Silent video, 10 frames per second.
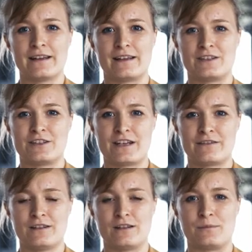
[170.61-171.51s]
and the
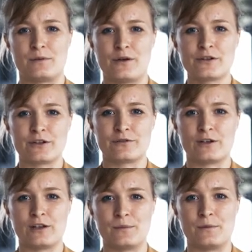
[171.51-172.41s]
general approach of
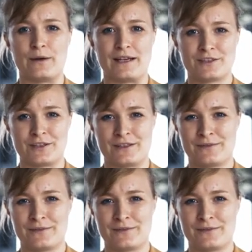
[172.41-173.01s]
collaboration.